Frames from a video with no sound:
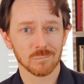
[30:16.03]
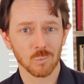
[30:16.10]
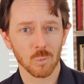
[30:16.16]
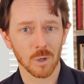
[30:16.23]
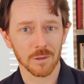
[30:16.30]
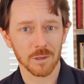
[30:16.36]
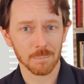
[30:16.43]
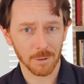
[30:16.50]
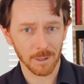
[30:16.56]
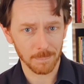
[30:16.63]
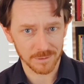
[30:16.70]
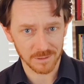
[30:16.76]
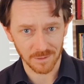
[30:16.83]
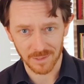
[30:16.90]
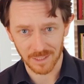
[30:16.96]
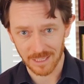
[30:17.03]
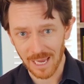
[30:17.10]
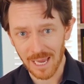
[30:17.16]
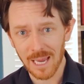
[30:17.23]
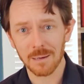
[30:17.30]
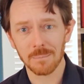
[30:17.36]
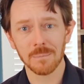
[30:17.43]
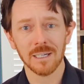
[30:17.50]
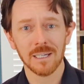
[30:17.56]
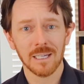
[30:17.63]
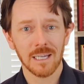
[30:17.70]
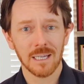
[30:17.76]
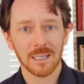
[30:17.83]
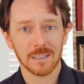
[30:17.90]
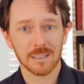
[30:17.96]
where the purpose of the game
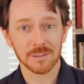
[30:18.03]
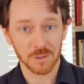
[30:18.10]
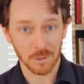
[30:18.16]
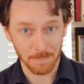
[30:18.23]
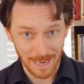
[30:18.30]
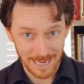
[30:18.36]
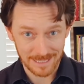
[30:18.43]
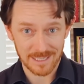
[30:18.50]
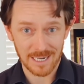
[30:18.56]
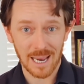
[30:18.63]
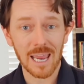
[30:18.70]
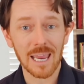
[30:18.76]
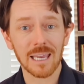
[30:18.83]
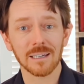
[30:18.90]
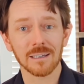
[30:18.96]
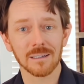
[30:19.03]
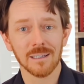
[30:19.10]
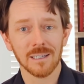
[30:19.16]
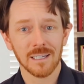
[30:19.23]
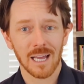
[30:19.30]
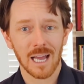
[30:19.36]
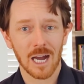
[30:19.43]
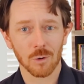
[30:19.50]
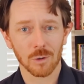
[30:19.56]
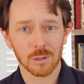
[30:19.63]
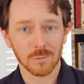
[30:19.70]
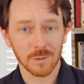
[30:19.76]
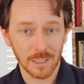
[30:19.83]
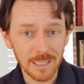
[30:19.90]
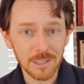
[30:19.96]
is to maintain
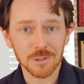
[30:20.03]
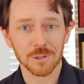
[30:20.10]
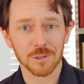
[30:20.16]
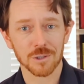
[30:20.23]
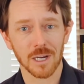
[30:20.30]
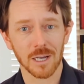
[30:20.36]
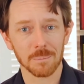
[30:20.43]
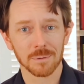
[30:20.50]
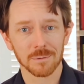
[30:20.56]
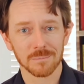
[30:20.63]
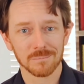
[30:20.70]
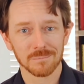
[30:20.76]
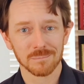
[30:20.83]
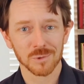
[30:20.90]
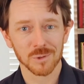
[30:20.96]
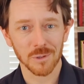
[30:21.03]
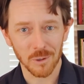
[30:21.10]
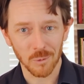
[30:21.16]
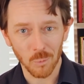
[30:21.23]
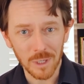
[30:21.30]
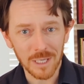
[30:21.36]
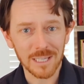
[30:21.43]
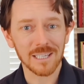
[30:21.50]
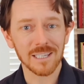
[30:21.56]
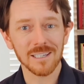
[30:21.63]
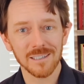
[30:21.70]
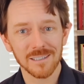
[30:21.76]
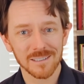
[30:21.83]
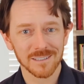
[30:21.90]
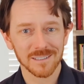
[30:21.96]
our relationship so that
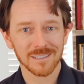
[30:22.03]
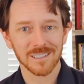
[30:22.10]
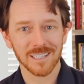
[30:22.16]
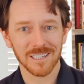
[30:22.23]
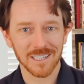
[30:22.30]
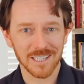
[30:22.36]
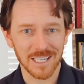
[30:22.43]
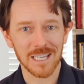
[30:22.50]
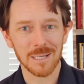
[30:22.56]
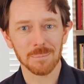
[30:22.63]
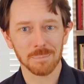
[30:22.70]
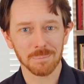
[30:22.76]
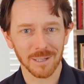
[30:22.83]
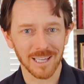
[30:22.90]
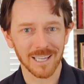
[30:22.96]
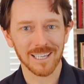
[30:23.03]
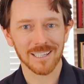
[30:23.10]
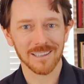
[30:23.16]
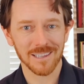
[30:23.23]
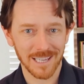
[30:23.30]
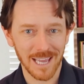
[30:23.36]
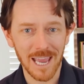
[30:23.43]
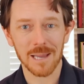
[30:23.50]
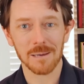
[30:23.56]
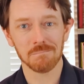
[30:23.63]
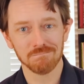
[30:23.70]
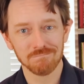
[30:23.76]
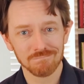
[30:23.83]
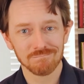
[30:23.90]
we can keep playing the game.